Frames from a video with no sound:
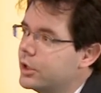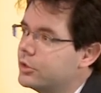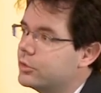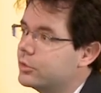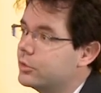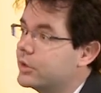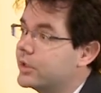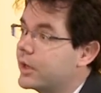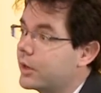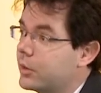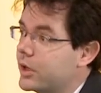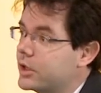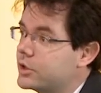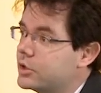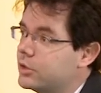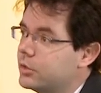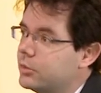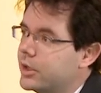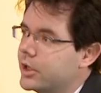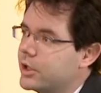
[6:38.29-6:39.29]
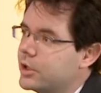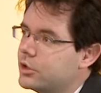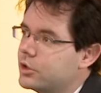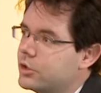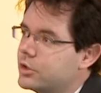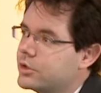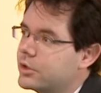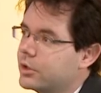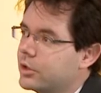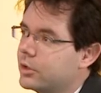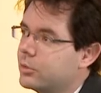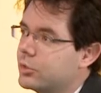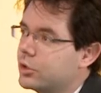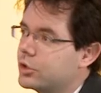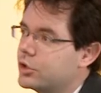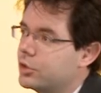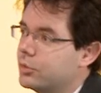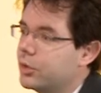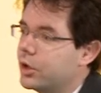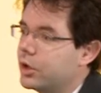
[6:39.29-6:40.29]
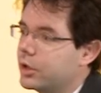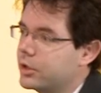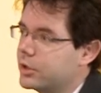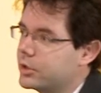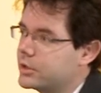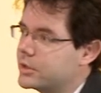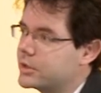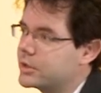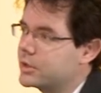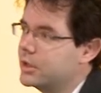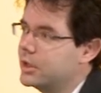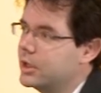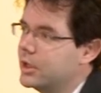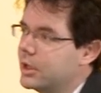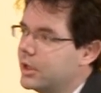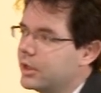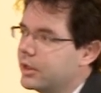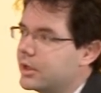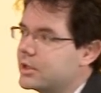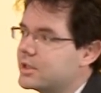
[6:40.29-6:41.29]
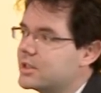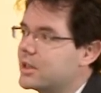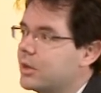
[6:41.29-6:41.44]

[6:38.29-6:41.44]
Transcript: to directional managers on emerging markets. That's